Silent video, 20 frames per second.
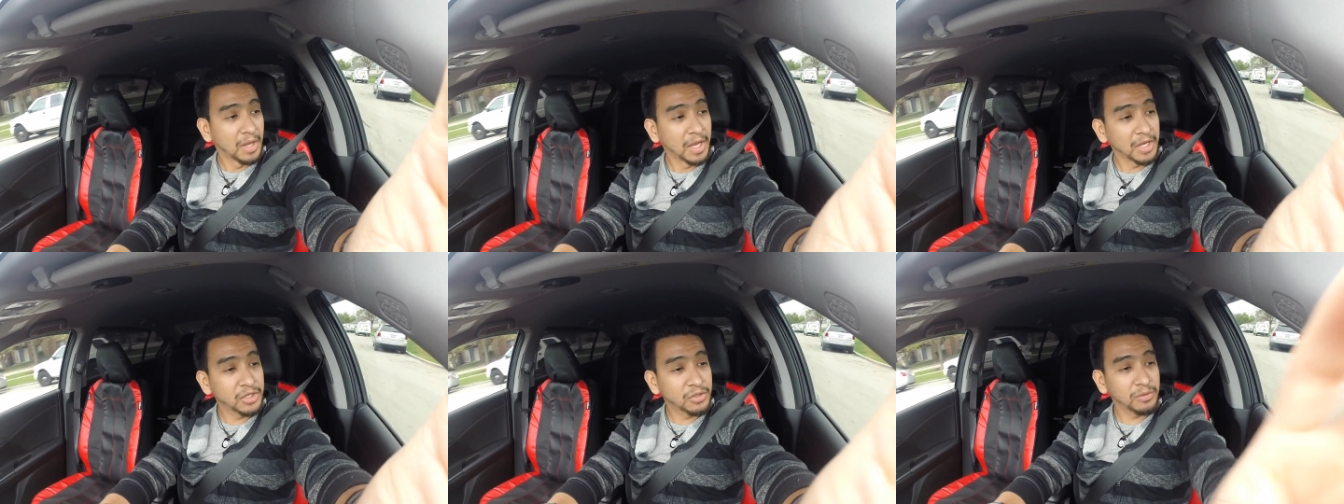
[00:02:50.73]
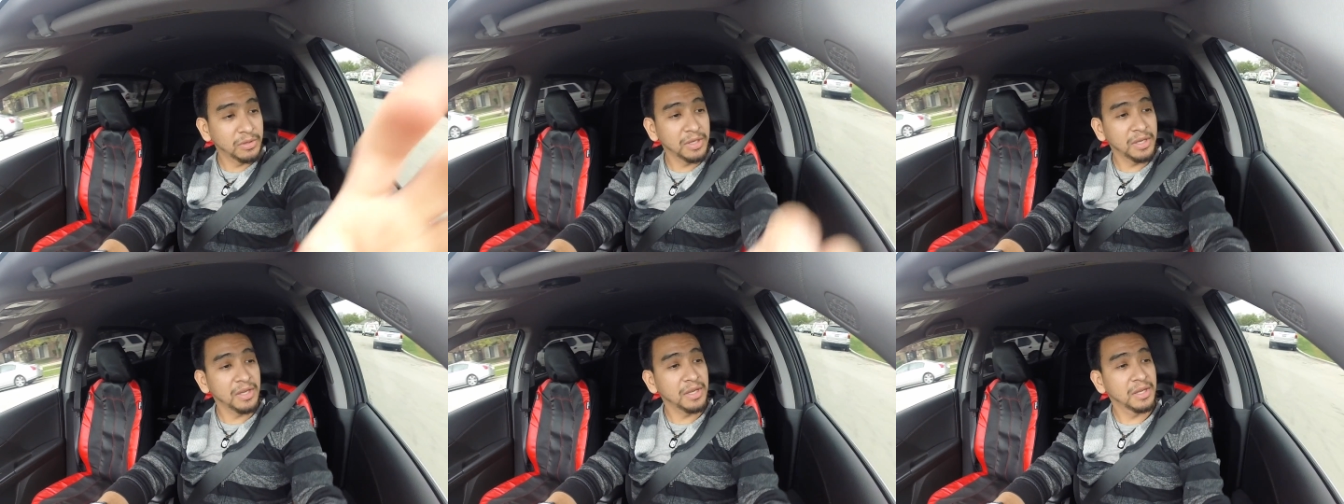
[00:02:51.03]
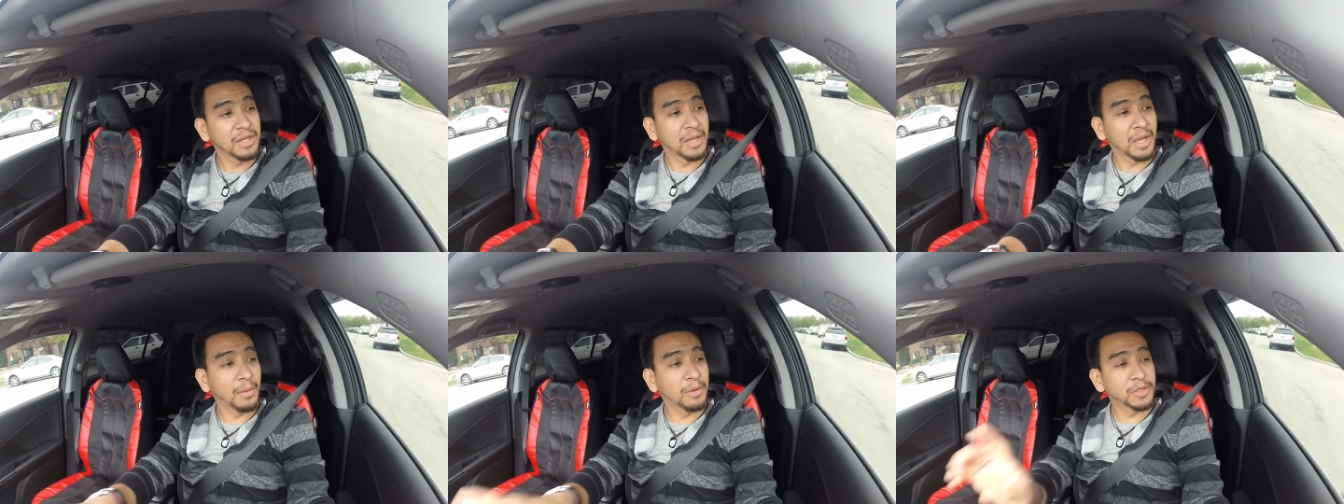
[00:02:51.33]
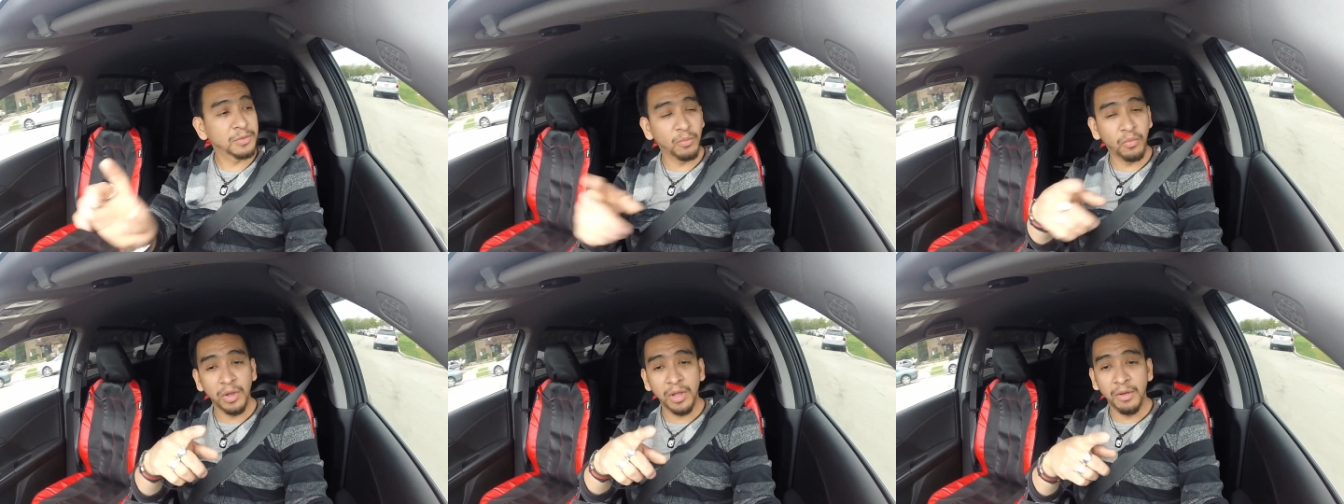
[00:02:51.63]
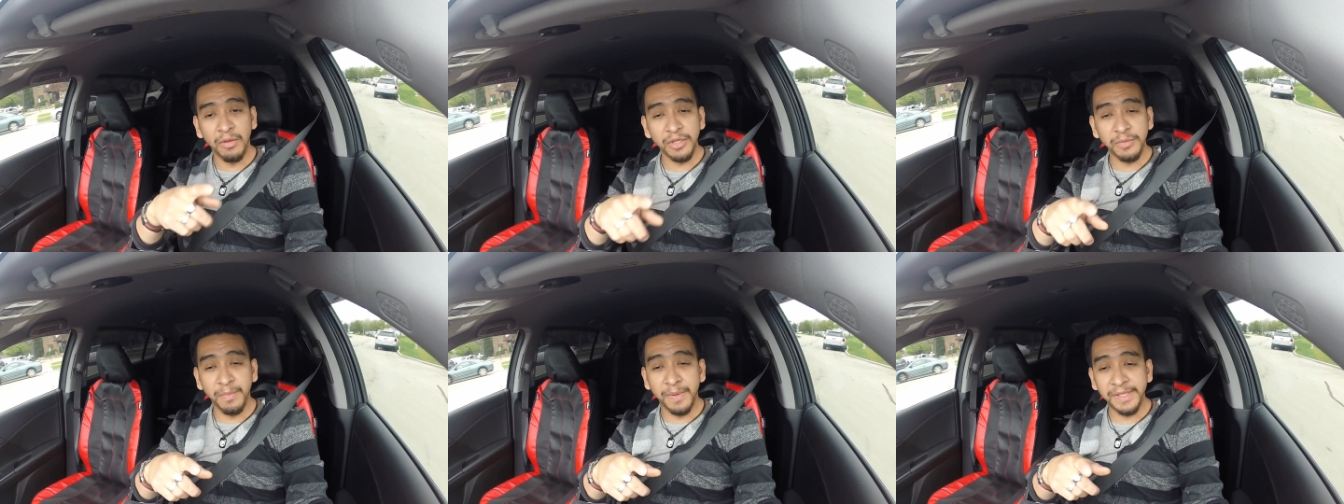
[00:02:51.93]
Actually, I was
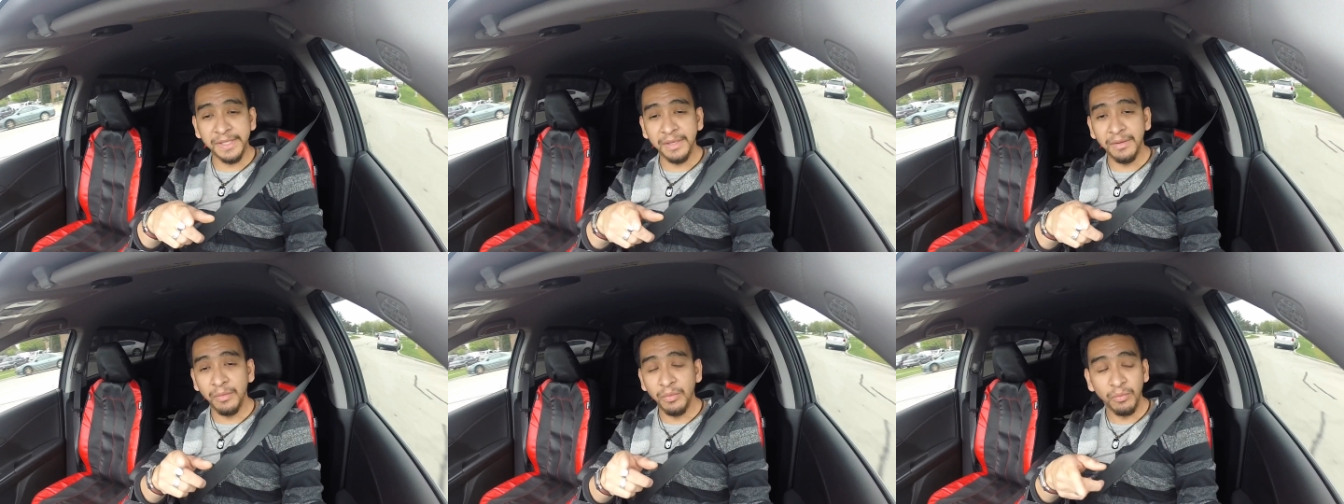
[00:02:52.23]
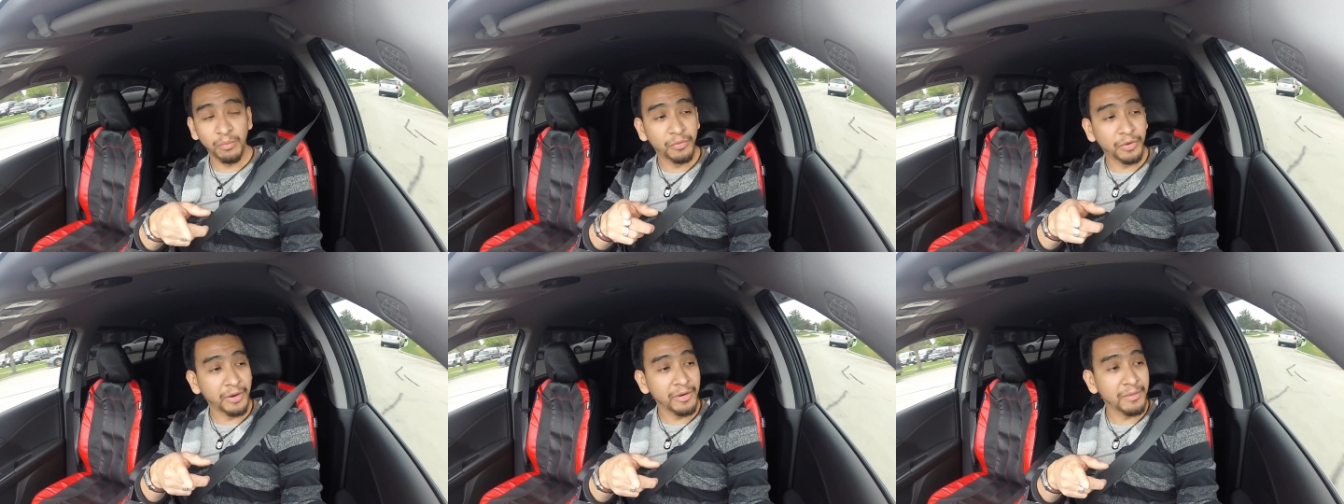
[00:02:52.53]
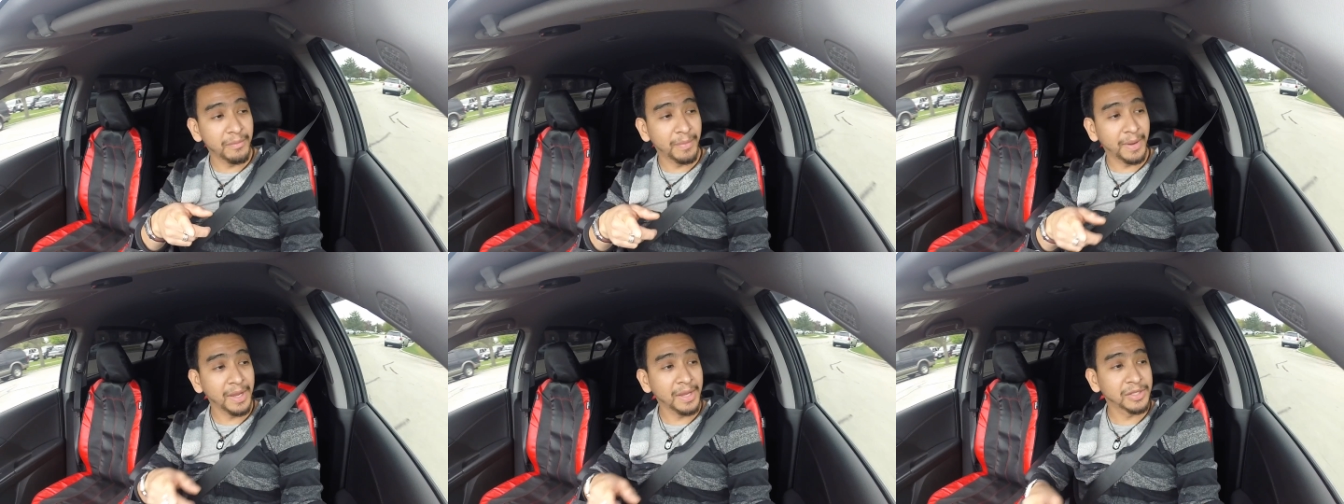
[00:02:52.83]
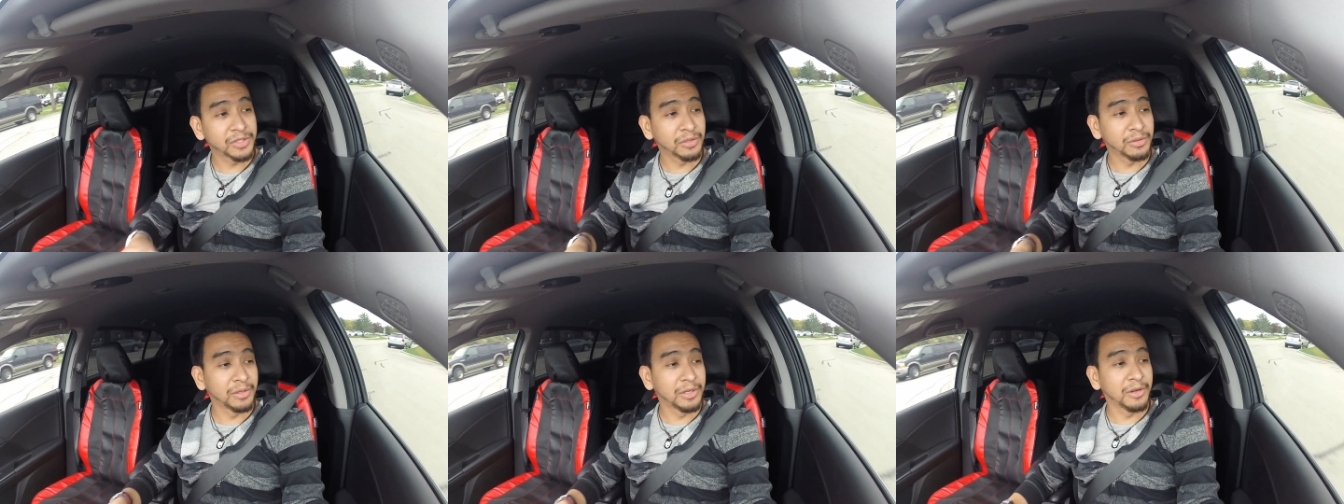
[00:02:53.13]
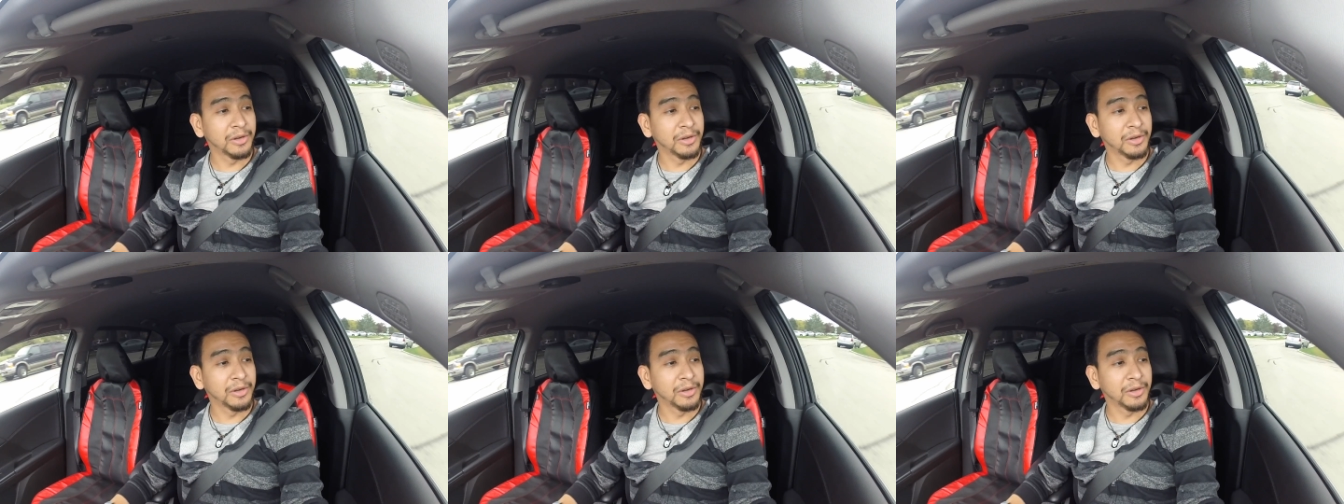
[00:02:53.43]
driving by and saw a